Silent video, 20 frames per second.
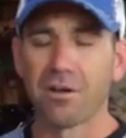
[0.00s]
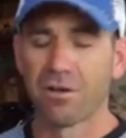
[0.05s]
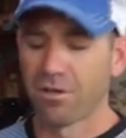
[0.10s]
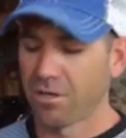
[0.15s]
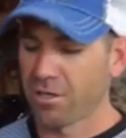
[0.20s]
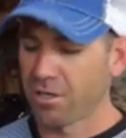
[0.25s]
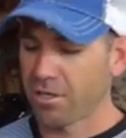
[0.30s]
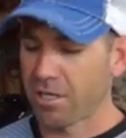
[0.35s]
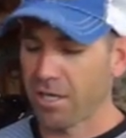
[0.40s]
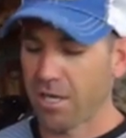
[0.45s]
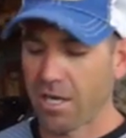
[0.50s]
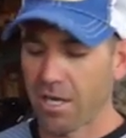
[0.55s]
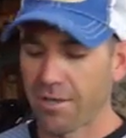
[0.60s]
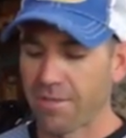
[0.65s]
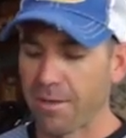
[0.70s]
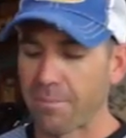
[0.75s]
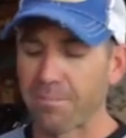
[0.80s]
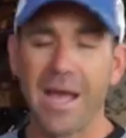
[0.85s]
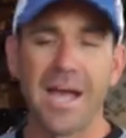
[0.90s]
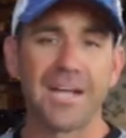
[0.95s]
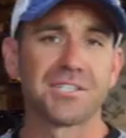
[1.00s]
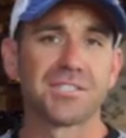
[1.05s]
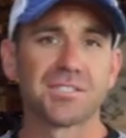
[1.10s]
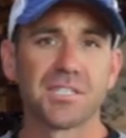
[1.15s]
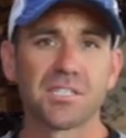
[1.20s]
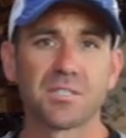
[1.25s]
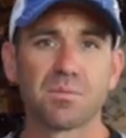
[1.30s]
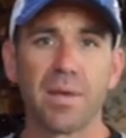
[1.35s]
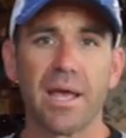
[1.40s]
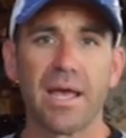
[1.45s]
hook that matches
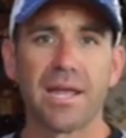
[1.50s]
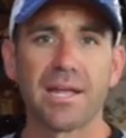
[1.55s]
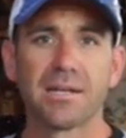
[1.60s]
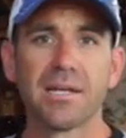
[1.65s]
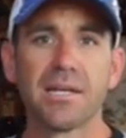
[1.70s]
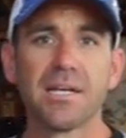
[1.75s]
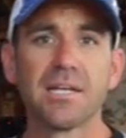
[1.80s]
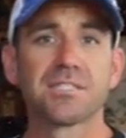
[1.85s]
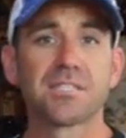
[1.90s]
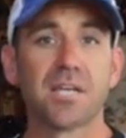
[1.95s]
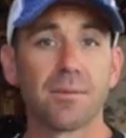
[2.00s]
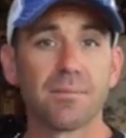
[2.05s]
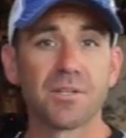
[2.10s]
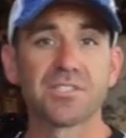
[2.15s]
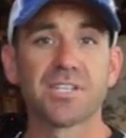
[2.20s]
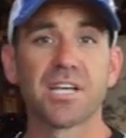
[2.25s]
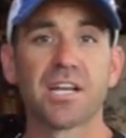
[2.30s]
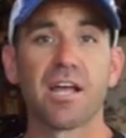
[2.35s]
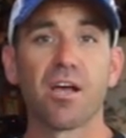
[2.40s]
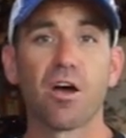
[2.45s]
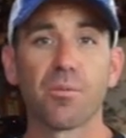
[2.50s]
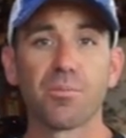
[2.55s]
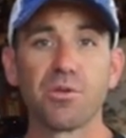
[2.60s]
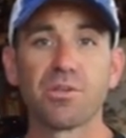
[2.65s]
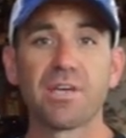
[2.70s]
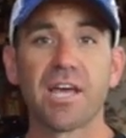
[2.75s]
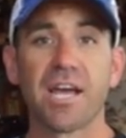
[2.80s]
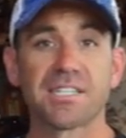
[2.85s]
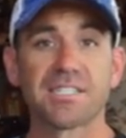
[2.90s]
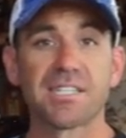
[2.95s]
this bait, something that's going to help you
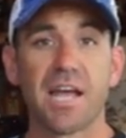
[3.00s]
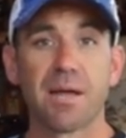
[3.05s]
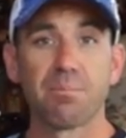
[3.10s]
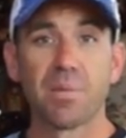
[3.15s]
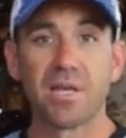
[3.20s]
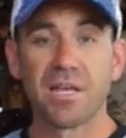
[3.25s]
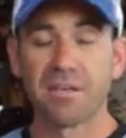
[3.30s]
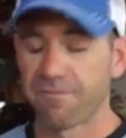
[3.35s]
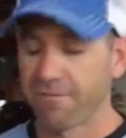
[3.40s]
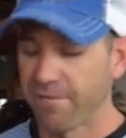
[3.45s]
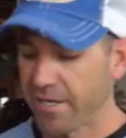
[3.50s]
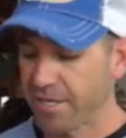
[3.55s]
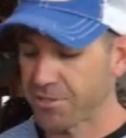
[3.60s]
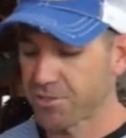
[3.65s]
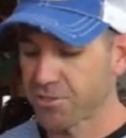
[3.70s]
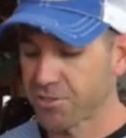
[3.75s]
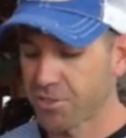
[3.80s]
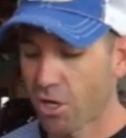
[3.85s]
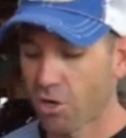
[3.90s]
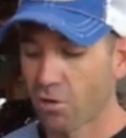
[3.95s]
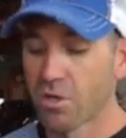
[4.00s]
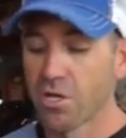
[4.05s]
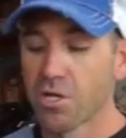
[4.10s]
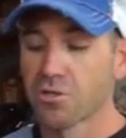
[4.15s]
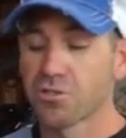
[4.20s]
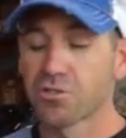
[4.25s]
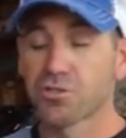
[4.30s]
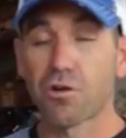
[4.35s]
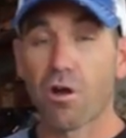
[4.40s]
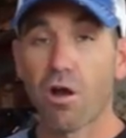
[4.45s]
catch that big fish. So
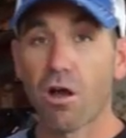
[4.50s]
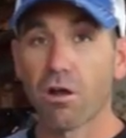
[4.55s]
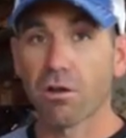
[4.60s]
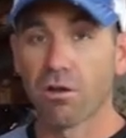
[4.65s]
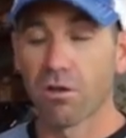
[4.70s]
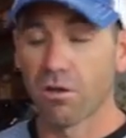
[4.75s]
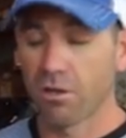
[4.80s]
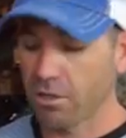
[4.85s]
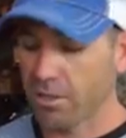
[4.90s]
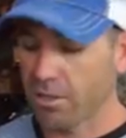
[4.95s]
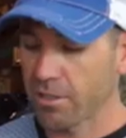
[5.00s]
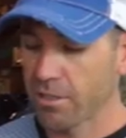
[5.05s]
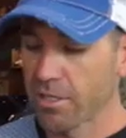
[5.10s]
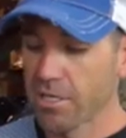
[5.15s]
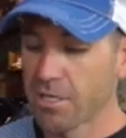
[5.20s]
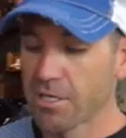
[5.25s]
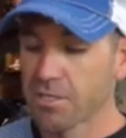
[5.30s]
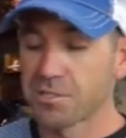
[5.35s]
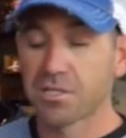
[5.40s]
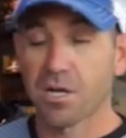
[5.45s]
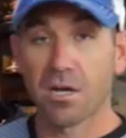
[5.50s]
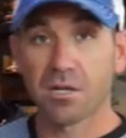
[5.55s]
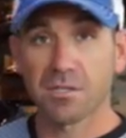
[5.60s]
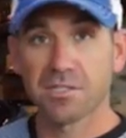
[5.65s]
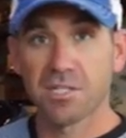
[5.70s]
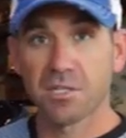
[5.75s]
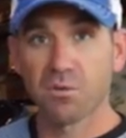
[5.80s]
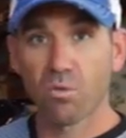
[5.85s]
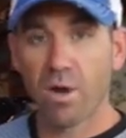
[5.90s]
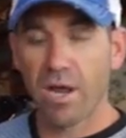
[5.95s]
strong hook,
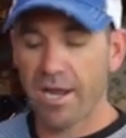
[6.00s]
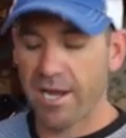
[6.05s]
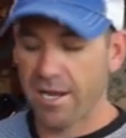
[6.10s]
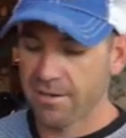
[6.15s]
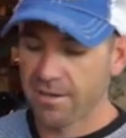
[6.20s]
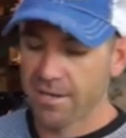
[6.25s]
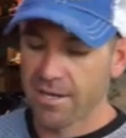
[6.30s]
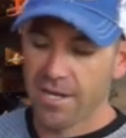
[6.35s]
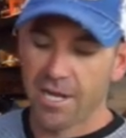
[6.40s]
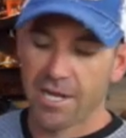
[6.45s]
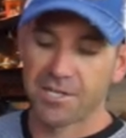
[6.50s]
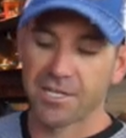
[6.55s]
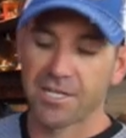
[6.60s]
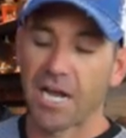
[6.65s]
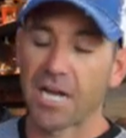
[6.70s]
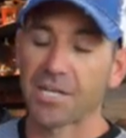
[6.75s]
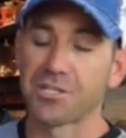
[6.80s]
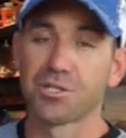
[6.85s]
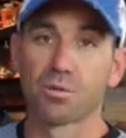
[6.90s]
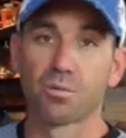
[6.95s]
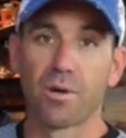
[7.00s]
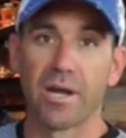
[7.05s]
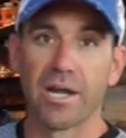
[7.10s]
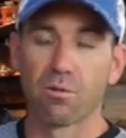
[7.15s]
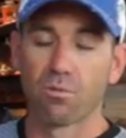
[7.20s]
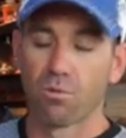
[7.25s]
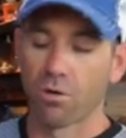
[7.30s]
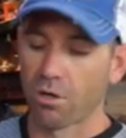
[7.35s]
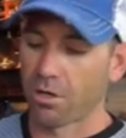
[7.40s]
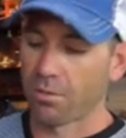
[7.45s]
tungsten weight, and you got your
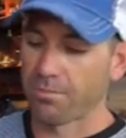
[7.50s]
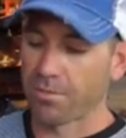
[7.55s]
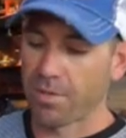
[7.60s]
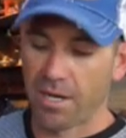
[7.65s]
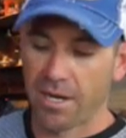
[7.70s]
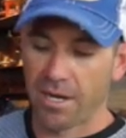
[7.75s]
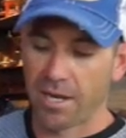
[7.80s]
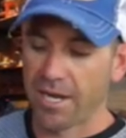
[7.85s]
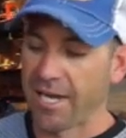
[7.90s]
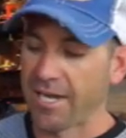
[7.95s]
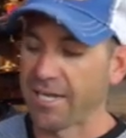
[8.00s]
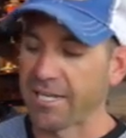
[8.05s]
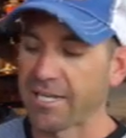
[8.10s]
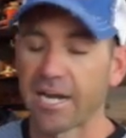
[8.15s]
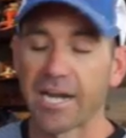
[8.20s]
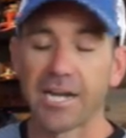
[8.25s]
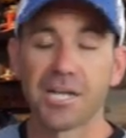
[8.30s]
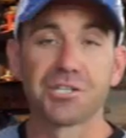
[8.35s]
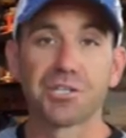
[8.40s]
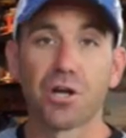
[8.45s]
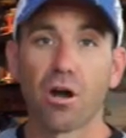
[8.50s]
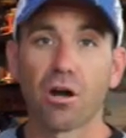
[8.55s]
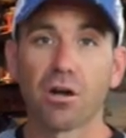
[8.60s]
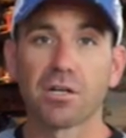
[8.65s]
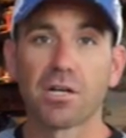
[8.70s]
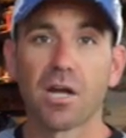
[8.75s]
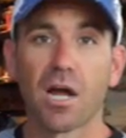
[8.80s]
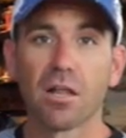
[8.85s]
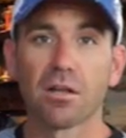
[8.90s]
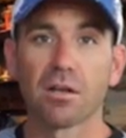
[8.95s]
ringworm. Any kind of
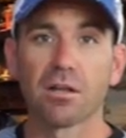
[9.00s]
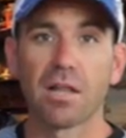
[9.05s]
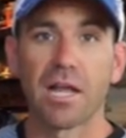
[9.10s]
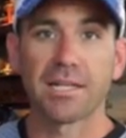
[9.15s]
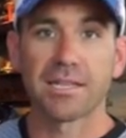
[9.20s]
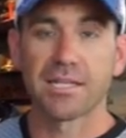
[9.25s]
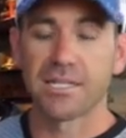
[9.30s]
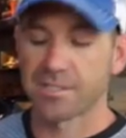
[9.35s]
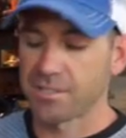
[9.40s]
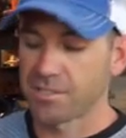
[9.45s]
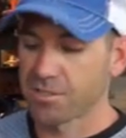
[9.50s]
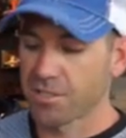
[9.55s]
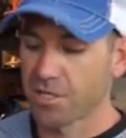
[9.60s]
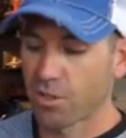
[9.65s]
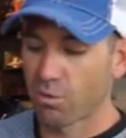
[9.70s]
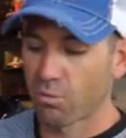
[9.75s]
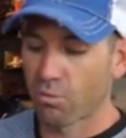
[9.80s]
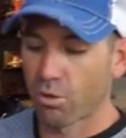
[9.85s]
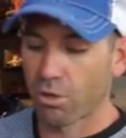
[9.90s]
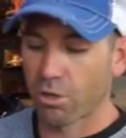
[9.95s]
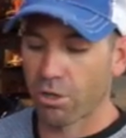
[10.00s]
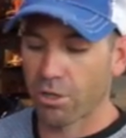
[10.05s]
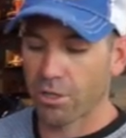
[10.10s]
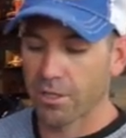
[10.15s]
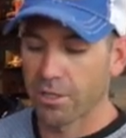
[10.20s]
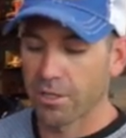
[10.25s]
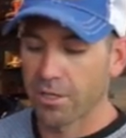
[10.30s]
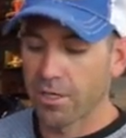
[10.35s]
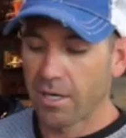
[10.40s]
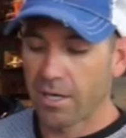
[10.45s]
dark color like this is going to work.
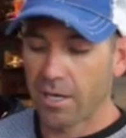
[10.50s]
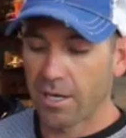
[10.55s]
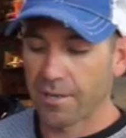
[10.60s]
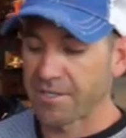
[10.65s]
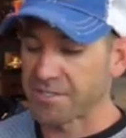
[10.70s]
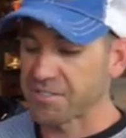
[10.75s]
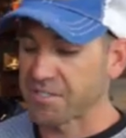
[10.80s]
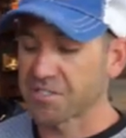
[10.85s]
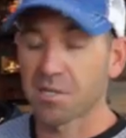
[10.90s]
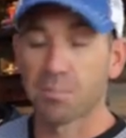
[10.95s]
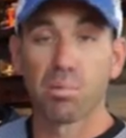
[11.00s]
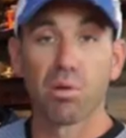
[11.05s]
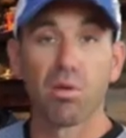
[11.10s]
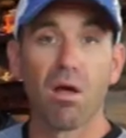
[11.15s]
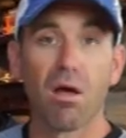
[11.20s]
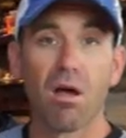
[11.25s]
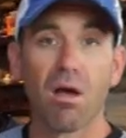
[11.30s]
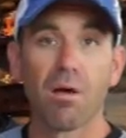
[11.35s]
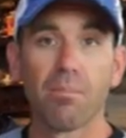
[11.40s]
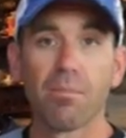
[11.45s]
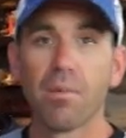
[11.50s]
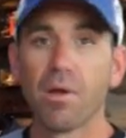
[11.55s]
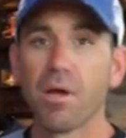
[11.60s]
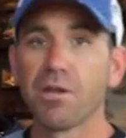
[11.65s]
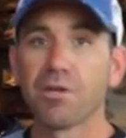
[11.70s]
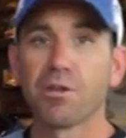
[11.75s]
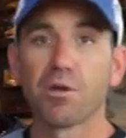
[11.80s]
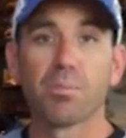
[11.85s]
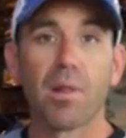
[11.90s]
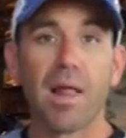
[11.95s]
This is a plum,
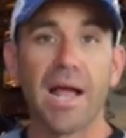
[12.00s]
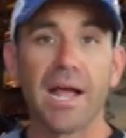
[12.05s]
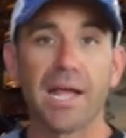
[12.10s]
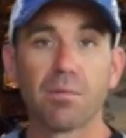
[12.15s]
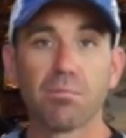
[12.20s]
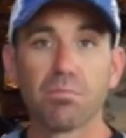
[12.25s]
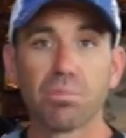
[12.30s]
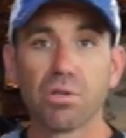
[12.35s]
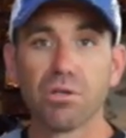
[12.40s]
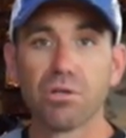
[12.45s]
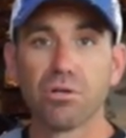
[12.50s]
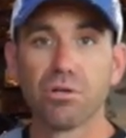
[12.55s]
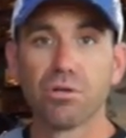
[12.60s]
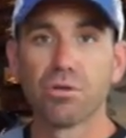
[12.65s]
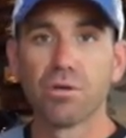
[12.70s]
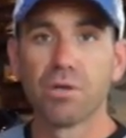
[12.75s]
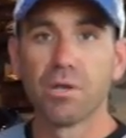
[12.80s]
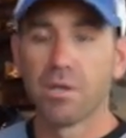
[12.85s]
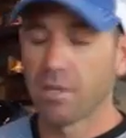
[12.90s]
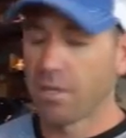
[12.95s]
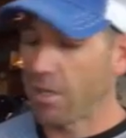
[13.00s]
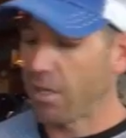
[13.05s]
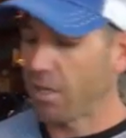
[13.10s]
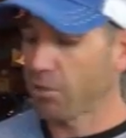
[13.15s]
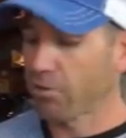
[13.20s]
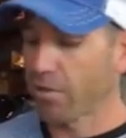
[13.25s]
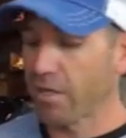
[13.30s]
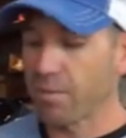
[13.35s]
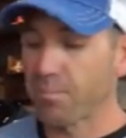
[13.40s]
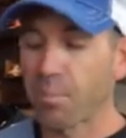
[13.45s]
your black and blue,
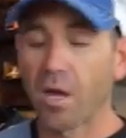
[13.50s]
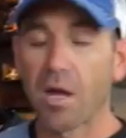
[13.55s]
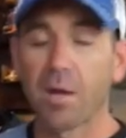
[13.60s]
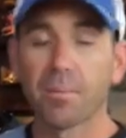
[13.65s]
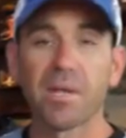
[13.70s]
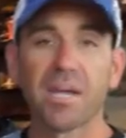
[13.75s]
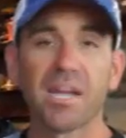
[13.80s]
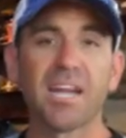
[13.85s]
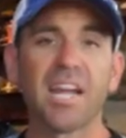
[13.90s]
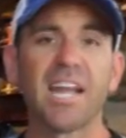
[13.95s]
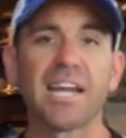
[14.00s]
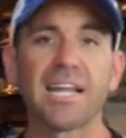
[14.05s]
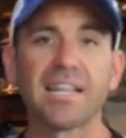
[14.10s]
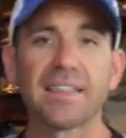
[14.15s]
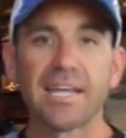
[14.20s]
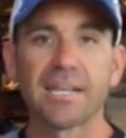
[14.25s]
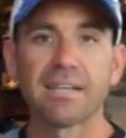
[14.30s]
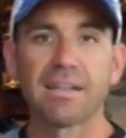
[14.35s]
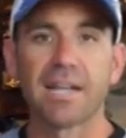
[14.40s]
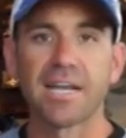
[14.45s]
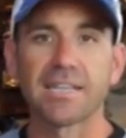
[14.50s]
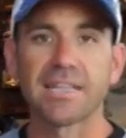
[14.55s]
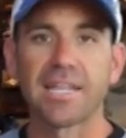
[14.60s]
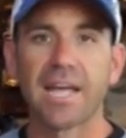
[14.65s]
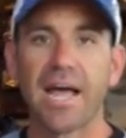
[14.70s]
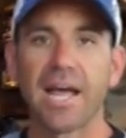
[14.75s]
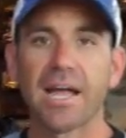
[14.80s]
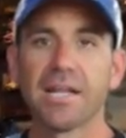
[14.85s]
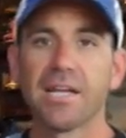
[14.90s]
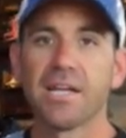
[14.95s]
green pumpkin, anything like
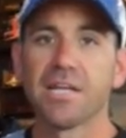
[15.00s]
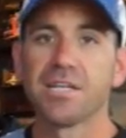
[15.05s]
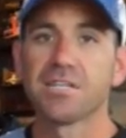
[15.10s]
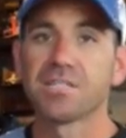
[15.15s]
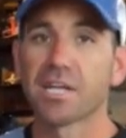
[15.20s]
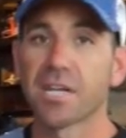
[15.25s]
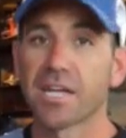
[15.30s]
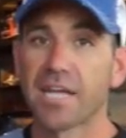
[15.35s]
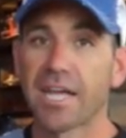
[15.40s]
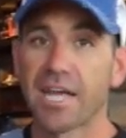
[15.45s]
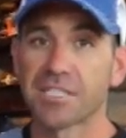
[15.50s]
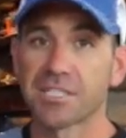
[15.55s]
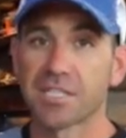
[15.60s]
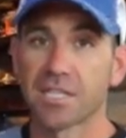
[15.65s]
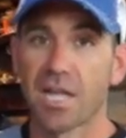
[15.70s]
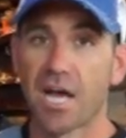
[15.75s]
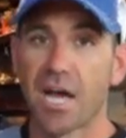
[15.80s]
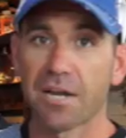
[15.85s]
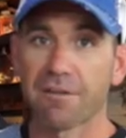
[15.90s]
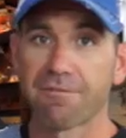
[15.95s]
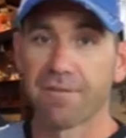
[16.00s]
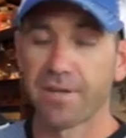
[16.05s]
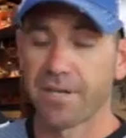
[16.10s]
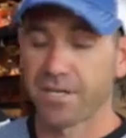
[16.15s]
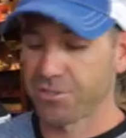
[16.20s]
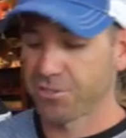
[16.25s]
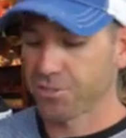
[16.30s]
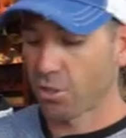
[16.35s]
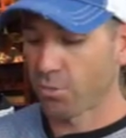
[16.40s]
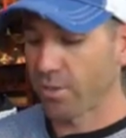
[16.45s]
that is going to catch a lot of
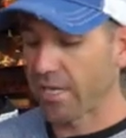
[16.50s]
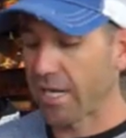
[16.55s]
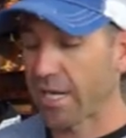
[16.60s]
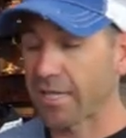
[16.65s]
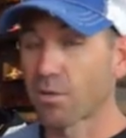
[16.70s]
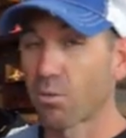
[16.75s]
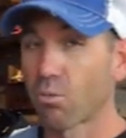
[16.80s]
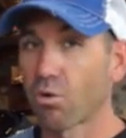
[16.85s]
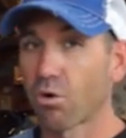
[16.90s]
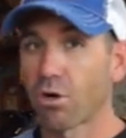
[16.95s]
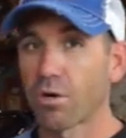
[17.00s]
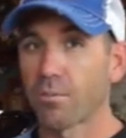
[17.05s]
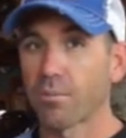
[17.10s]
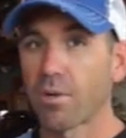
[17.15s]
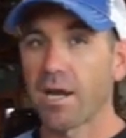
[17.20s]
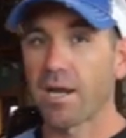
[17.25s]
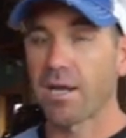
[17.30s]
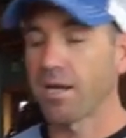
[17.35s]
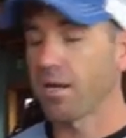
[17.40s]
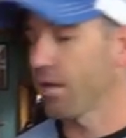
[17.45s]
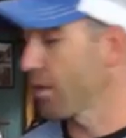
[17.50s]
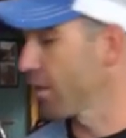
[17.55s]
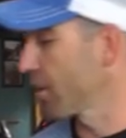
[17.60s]
fish. So we got the worm right here,